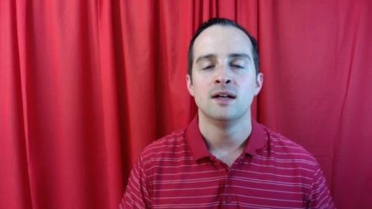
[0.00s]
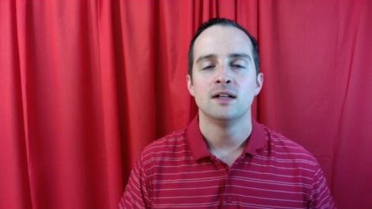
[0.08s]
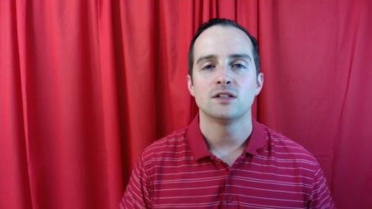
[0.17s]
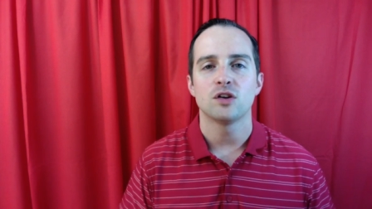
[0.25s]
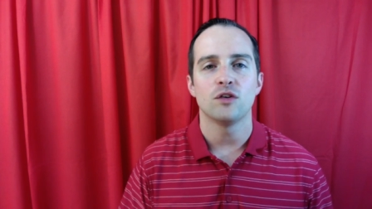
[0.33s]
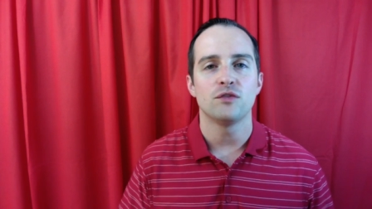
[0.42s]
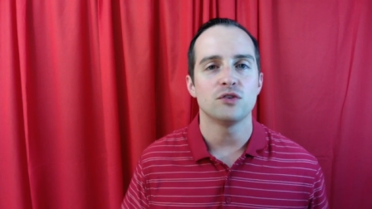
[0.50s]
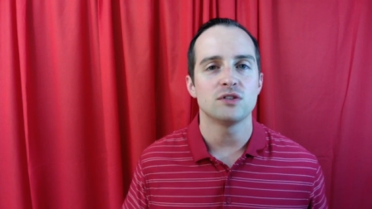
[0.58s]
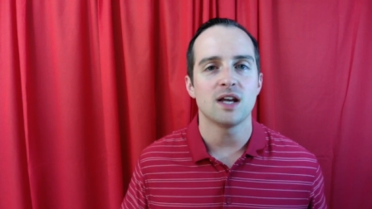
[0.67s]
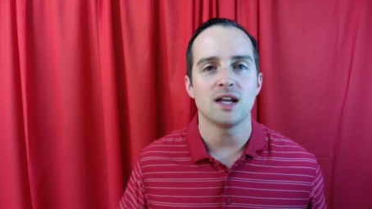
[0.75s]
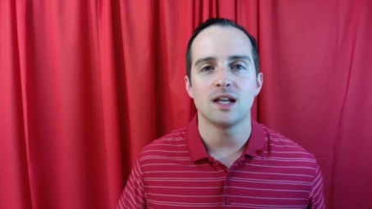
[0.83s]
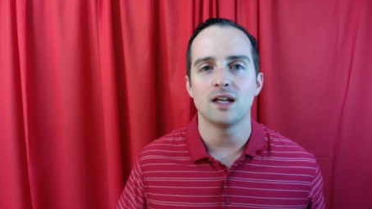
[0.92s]
So if you're
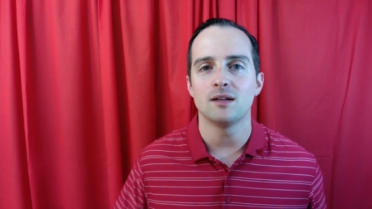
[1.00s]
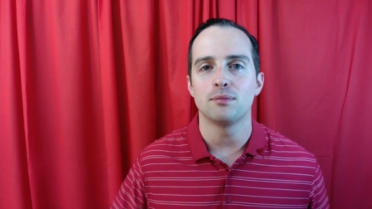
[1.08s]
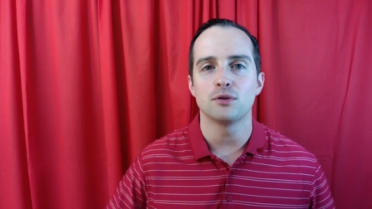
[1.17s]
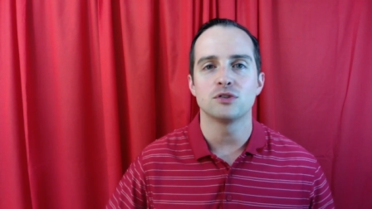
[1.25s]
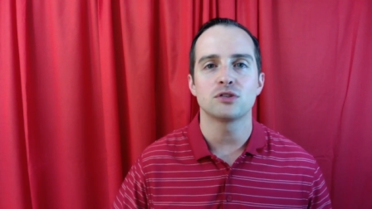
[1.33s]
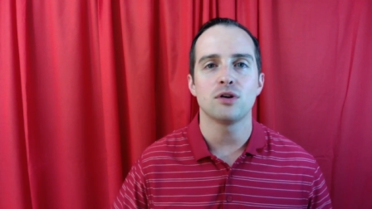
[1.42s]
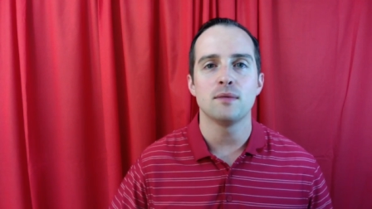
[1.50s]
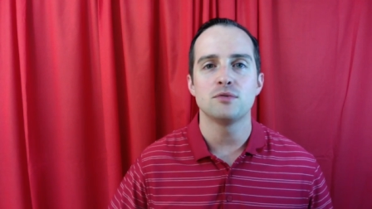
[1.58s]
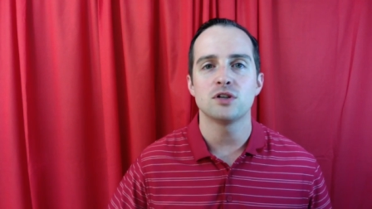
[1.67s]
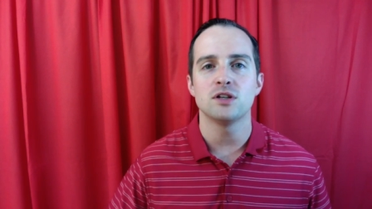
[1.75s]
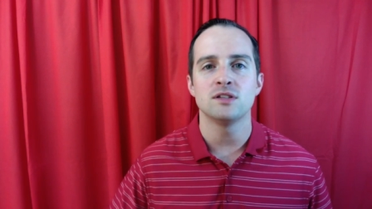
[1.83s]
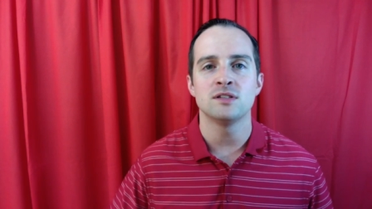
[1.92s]
taking
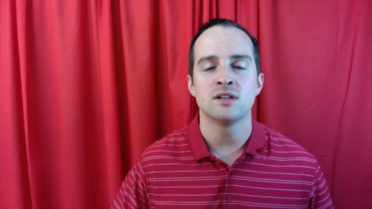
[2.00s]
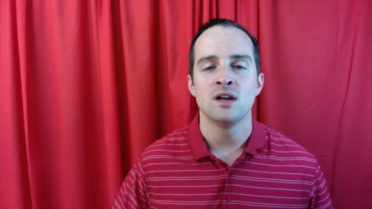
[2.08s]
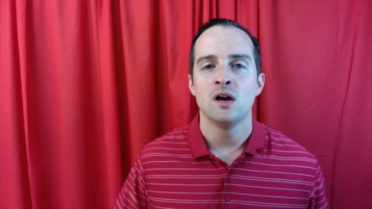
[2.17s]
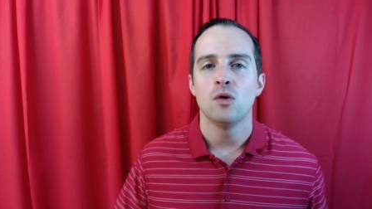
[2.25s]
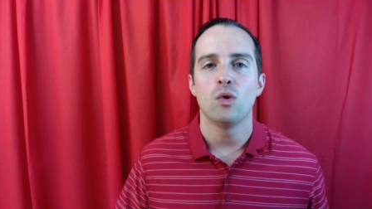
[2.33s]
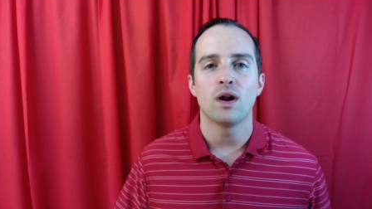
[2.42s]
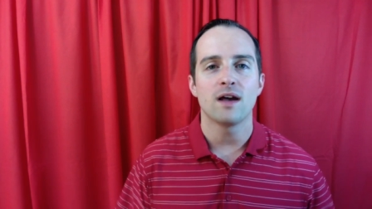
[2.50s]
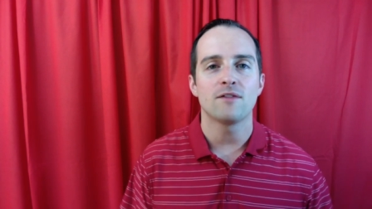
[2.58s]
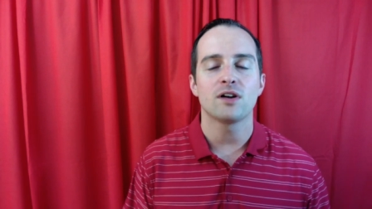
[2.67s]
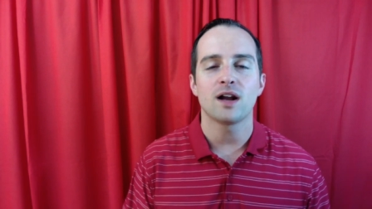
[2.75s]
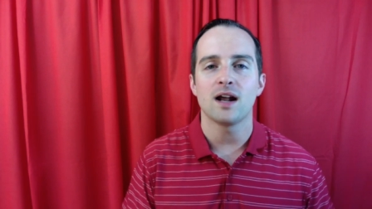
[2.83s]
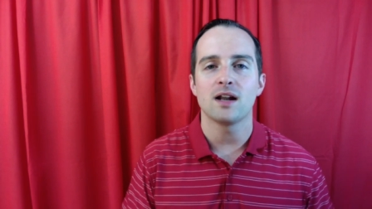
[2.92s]
prescriptions,
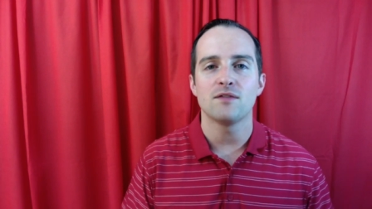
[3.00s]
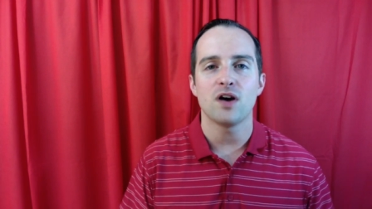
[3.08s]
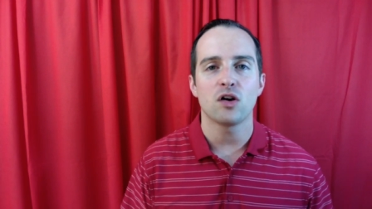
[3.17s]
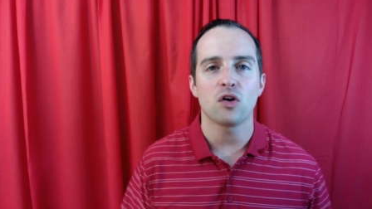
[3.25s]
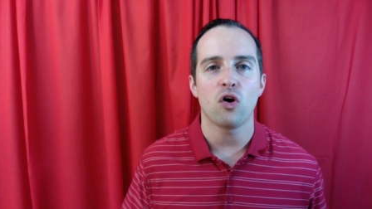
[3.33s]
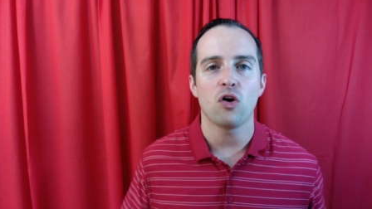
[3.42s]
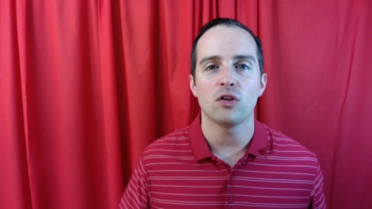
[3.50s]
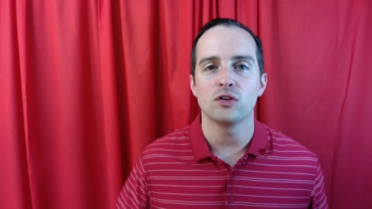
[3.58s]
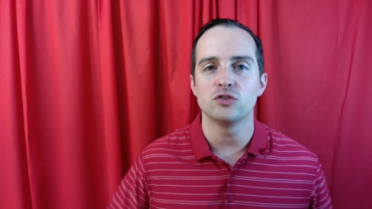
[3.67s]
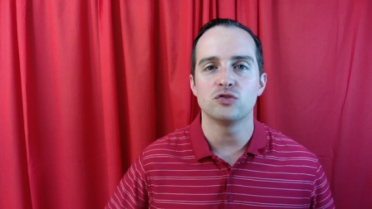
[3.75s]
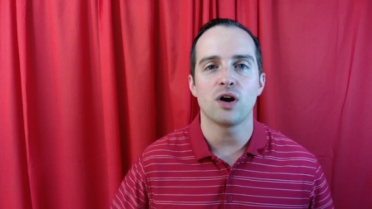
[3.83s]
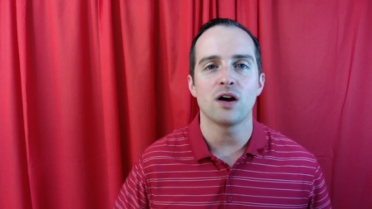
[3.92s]
whatever kind of alcohol or
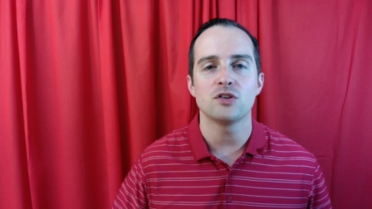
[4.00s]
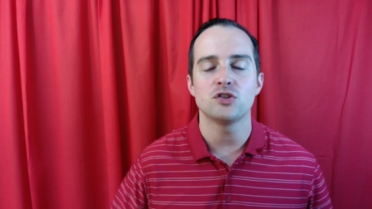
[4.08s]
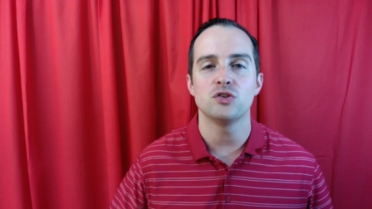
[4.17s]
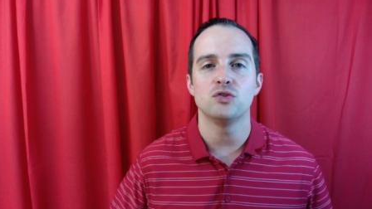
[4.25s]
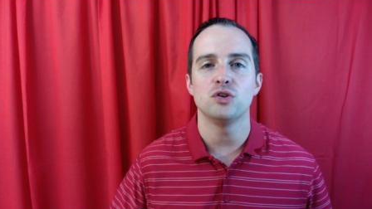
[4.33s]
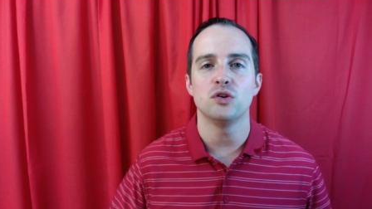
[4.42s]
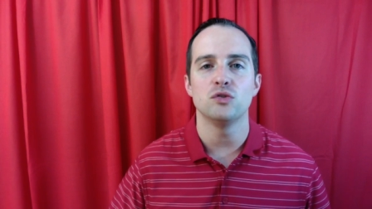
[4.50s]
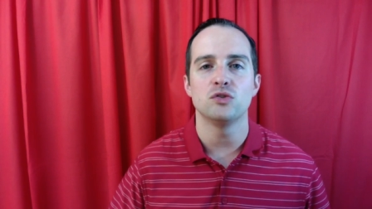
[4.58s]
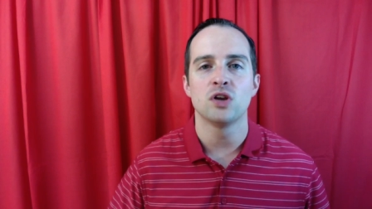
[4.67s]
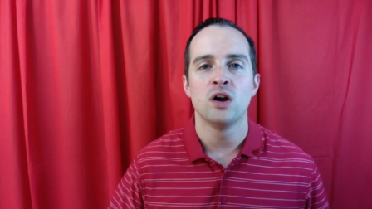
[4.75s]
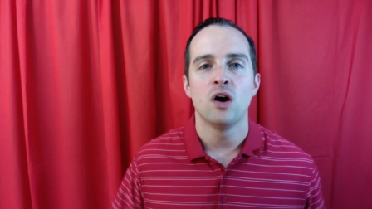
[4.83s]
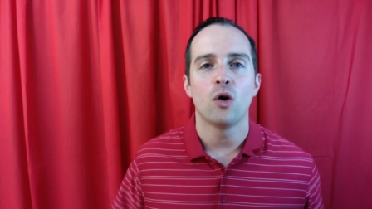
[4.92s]
drugs you
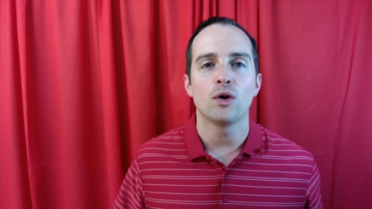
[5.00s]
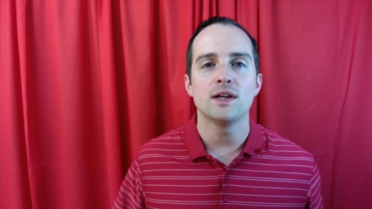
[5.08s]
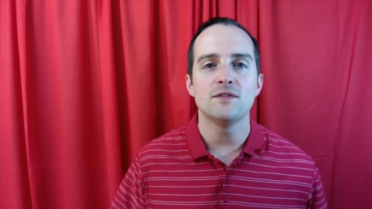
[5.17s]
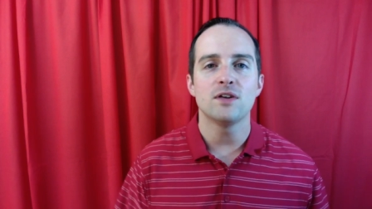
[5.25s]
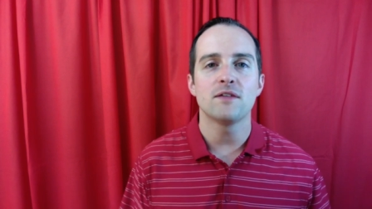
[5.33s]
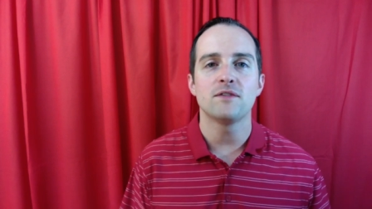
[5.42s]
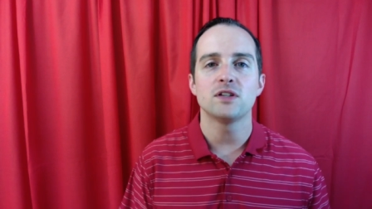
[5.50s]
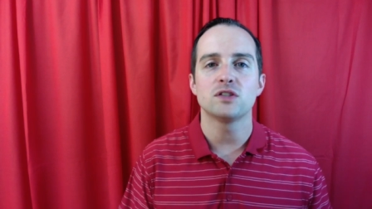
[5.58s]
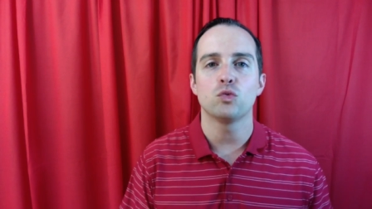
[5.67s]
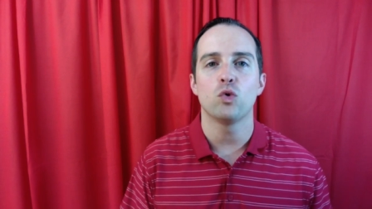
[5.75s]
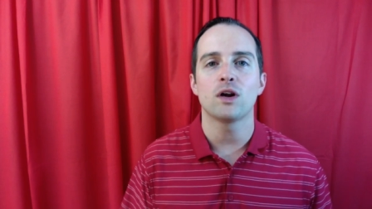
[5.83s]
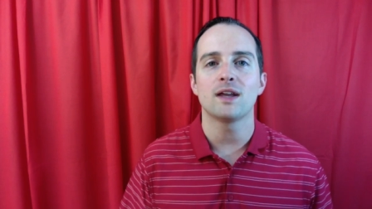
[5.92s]
use, or even if it's
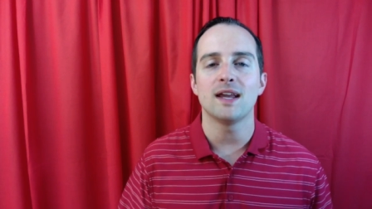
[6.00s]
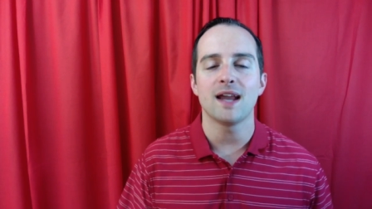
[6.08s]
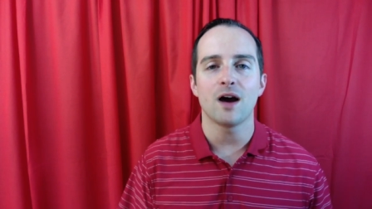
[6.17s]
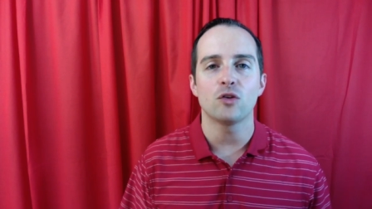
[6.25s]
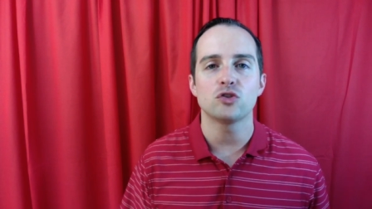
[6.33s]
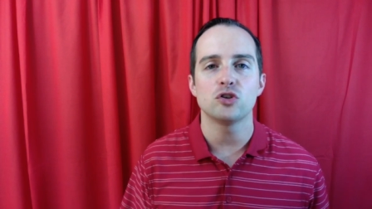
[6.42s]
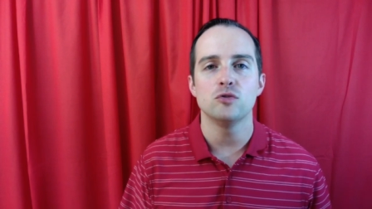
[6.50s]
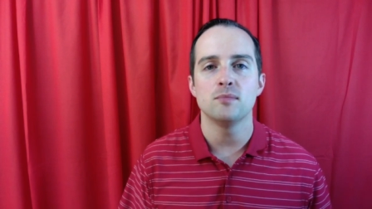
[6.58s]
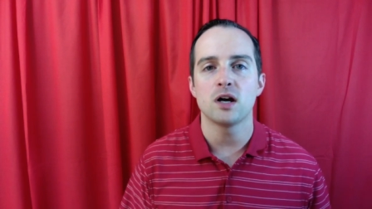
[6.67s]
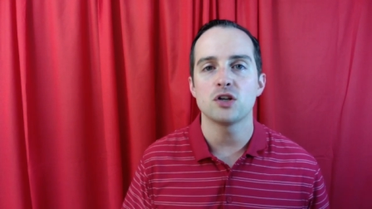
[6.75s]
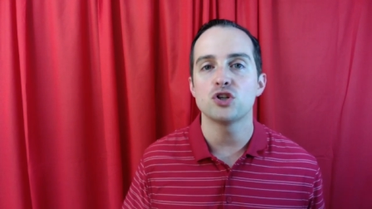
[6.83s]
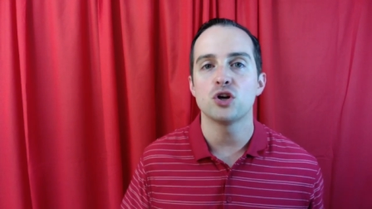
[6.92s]
working out too
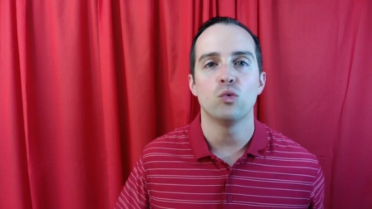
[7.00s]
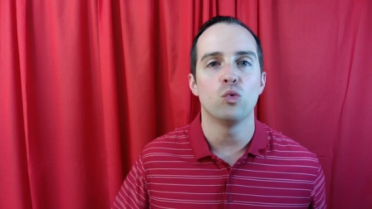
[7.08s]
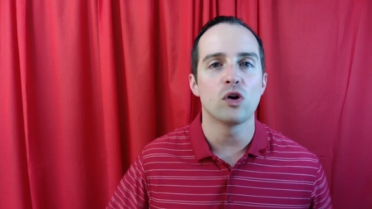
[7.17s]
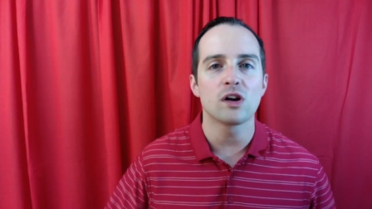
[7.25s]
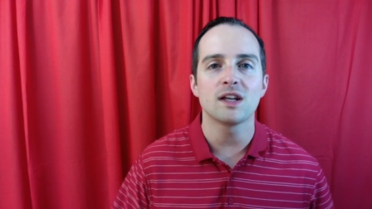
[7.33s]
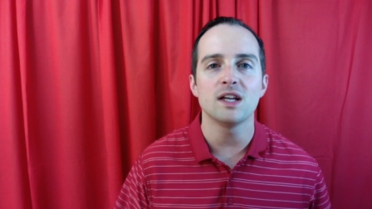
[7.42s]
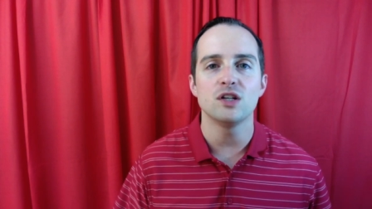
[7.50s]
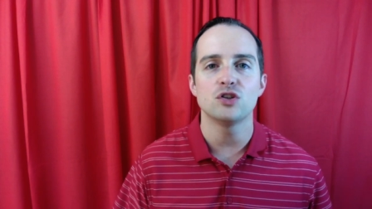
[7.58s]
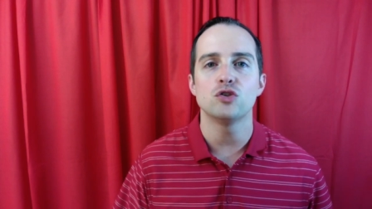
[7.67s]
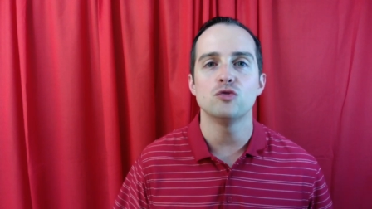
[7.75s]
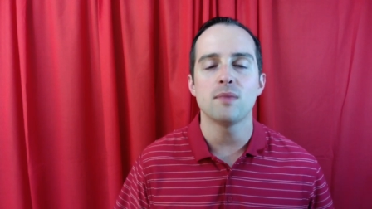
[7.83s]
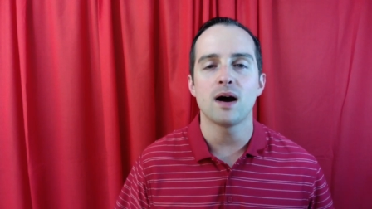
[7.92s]
much, working
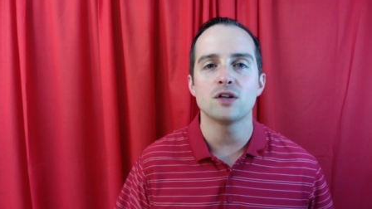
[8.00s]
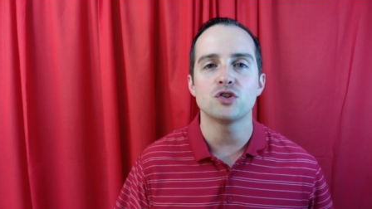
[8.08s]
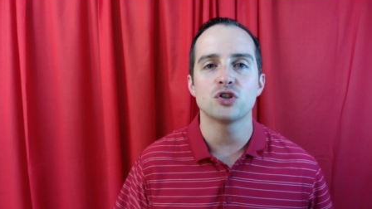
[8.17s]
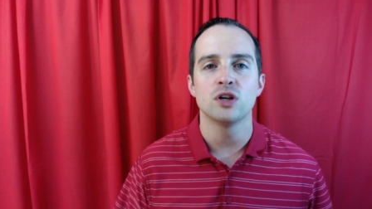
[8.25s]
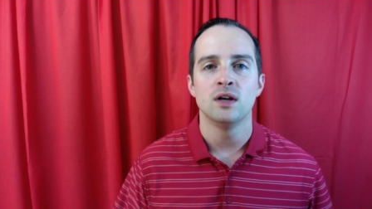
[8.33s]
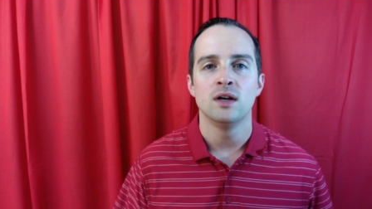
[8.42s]
too much,